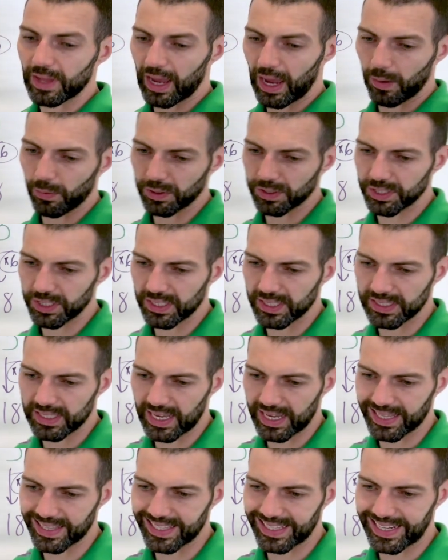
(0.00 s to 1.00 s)
I want you to
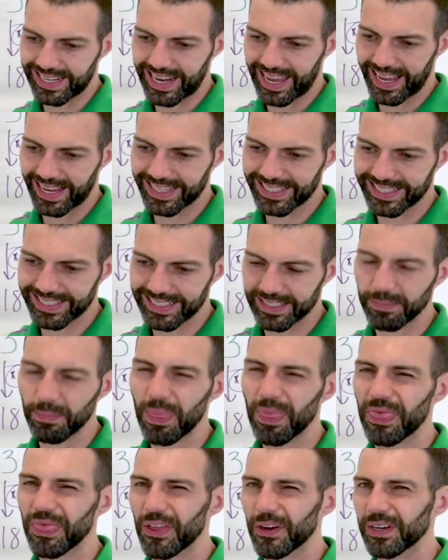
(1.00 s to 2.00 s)
take the next
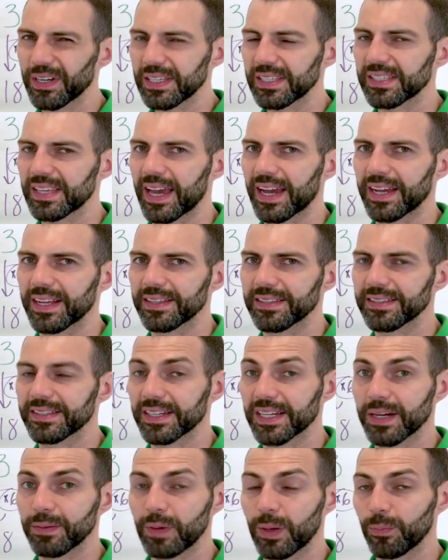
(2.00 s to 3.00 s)
30 seconds to
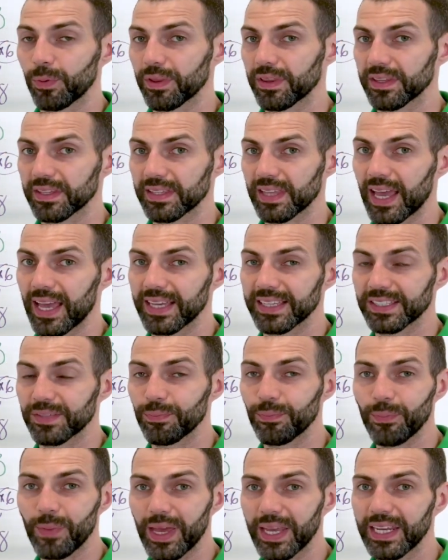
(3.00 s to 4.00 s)
come up with as
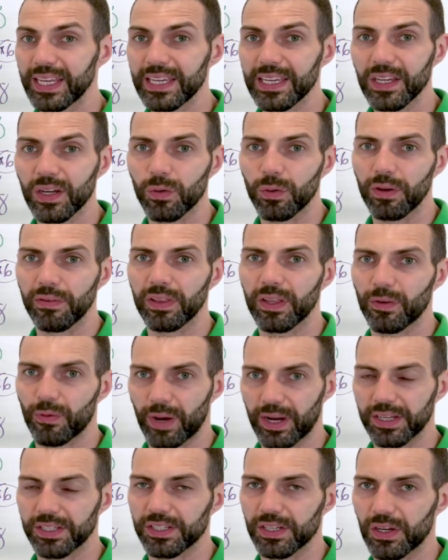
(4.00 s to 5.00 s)
many equivalent
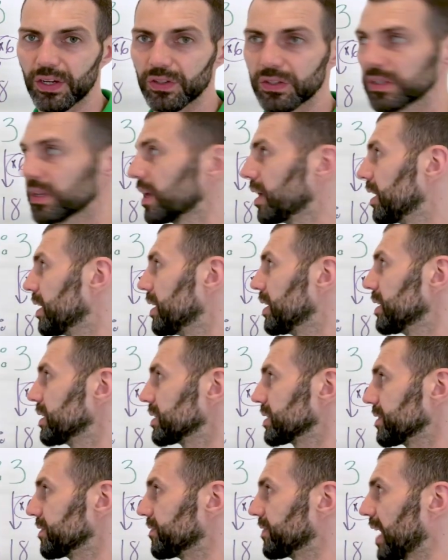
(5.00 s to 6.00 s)
ratios
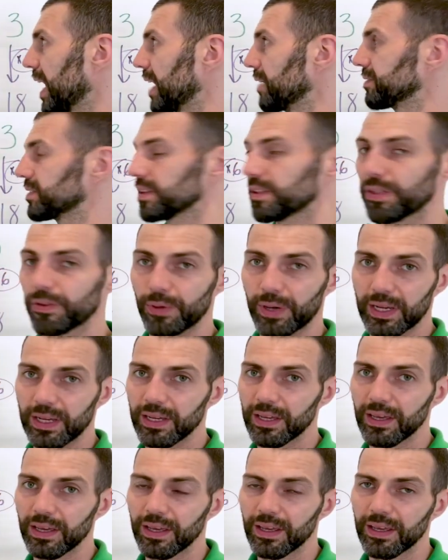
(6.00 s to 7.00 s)
to 5 to
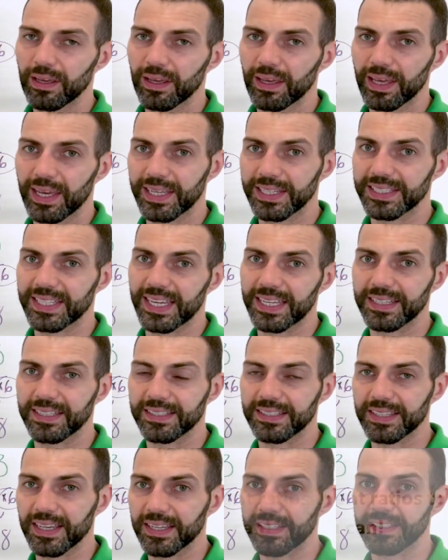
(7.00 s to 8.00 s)
3 and 10 to
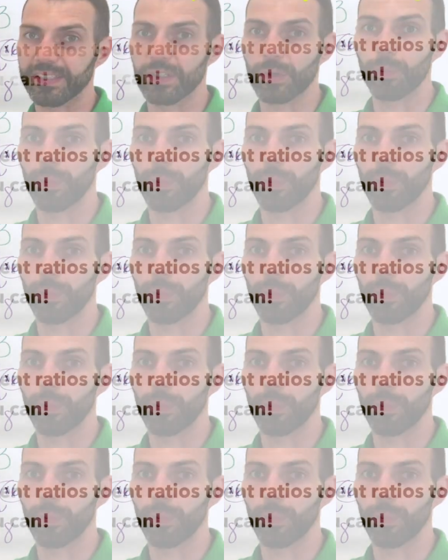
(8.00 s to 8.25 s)
6 as